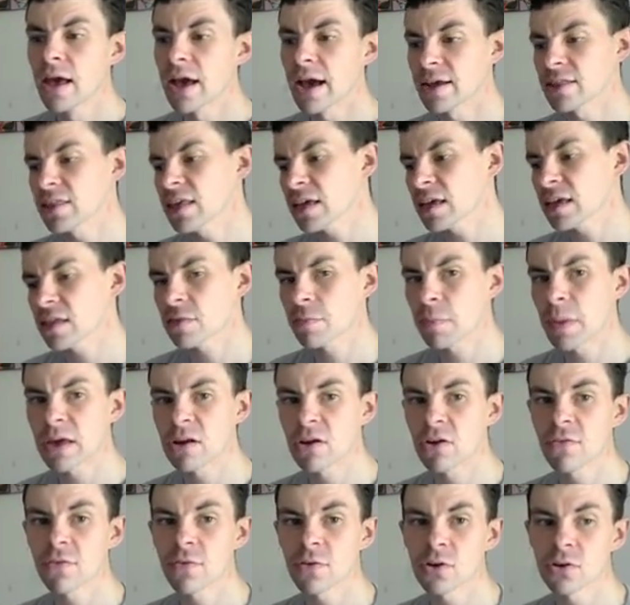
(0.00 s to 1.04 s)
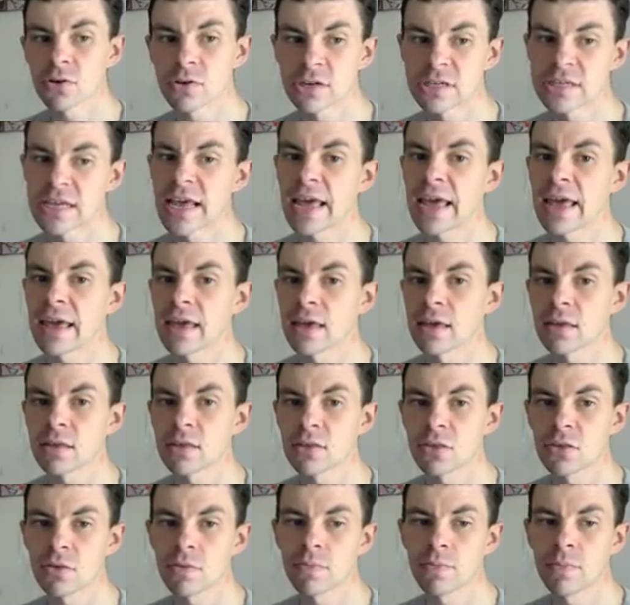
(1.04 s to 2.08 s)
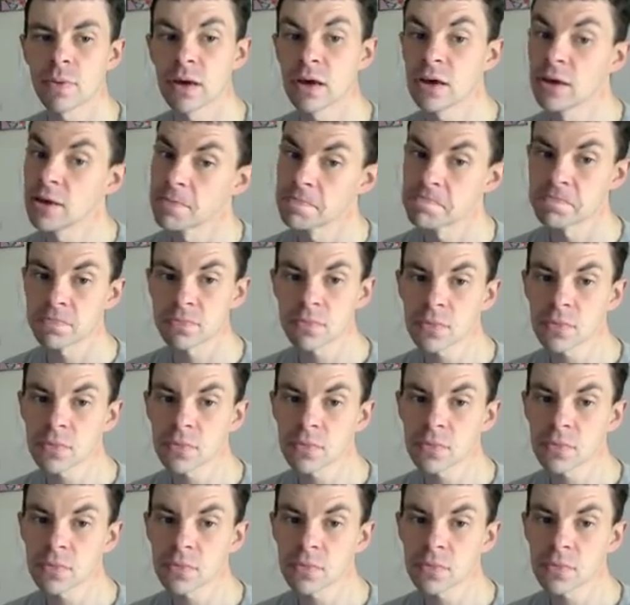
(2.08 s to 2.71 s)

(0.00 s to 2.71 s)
I think it's better for tanks, but